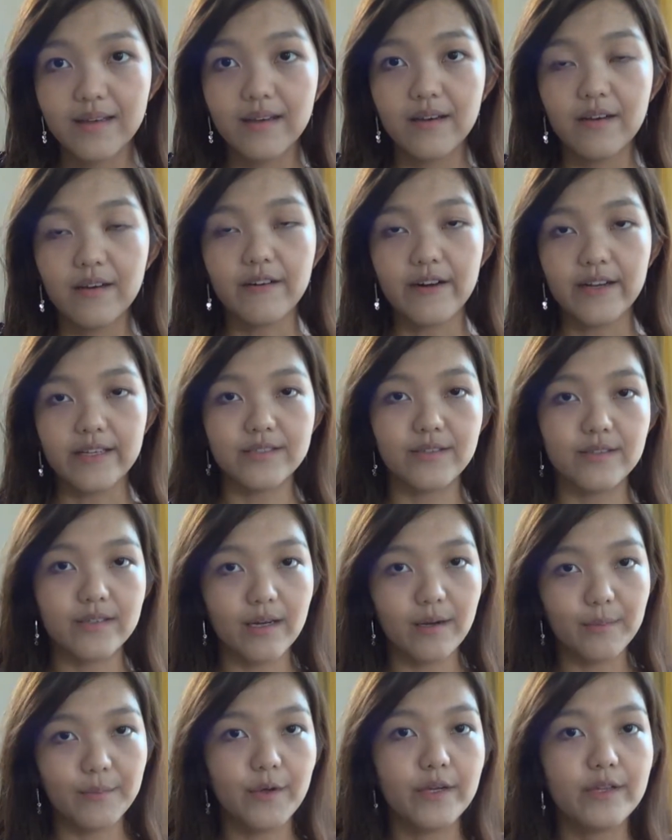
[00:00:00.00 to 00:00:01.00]
Alright, so
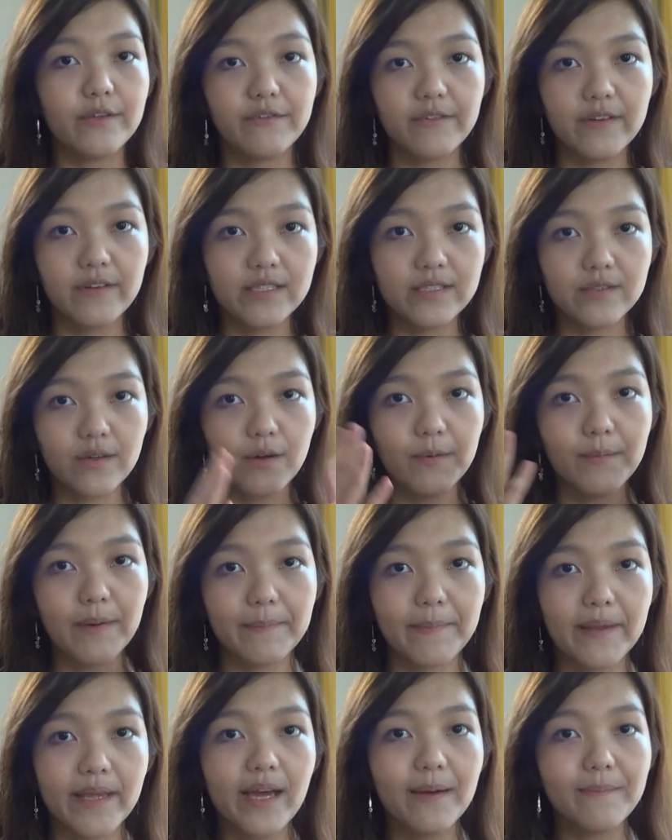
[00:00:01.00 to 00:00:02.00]
now I'm going to finish all of my
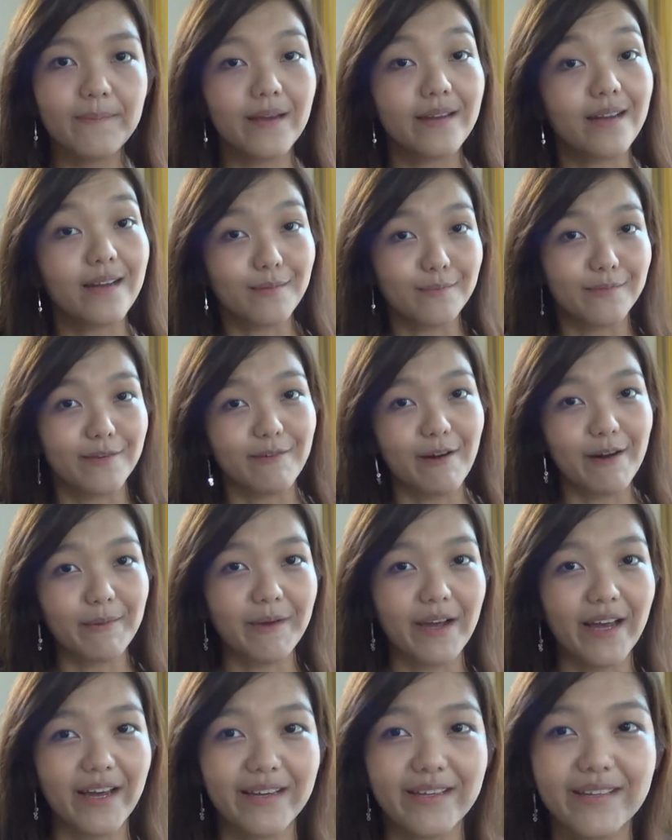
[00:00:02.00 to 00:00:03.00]
makeup and I'll be right
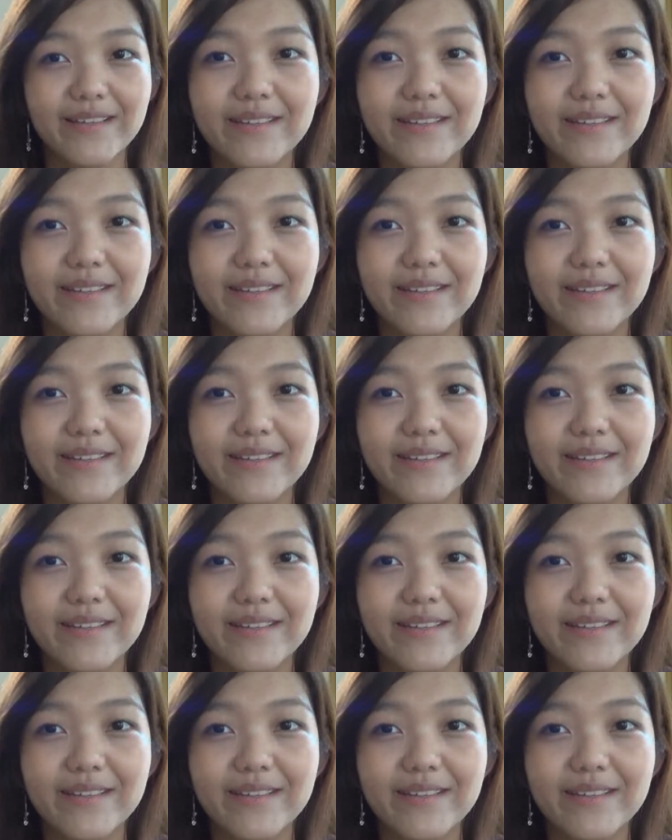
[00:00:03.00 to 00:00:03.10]
back.